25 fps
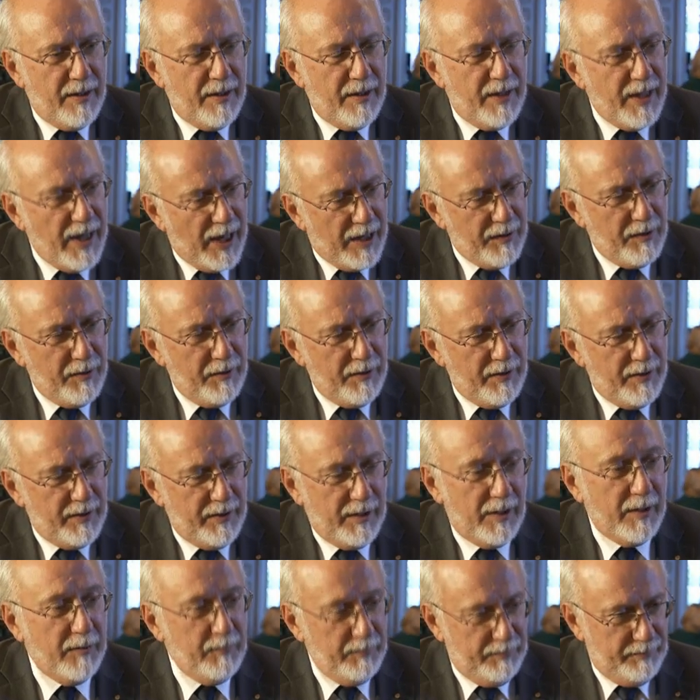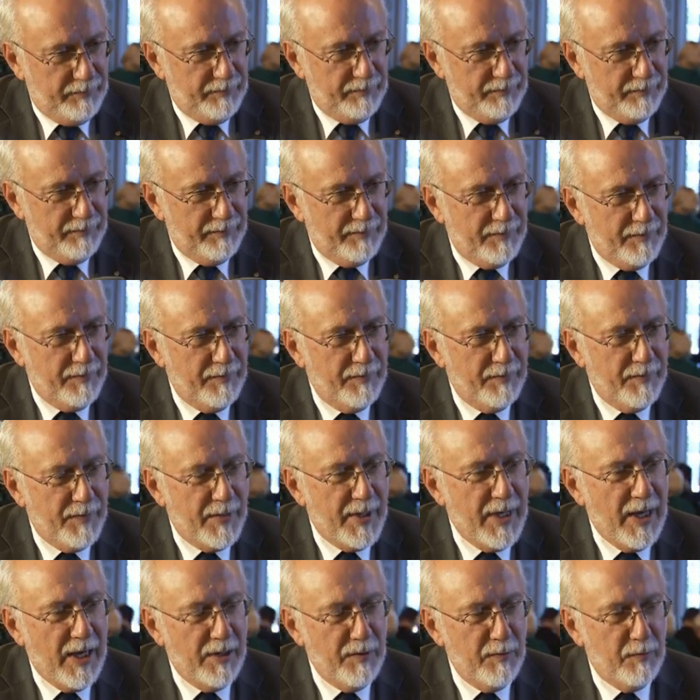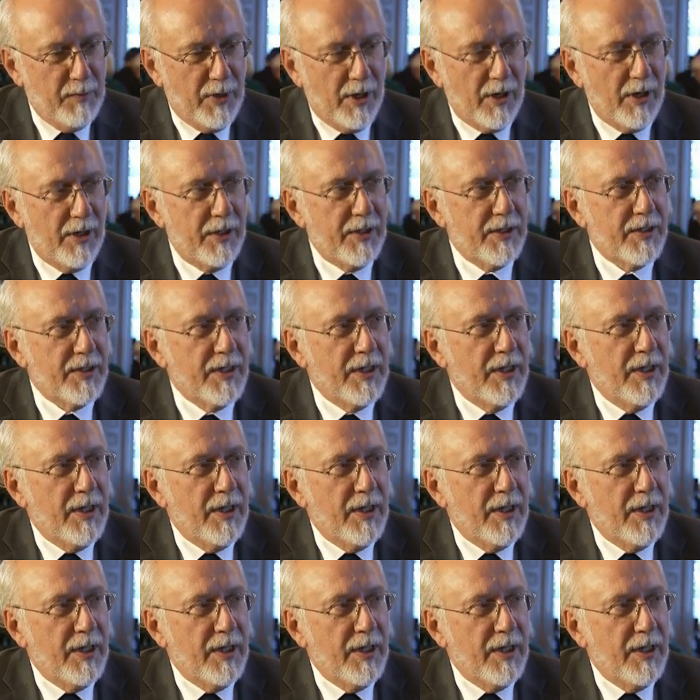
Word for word: The other part,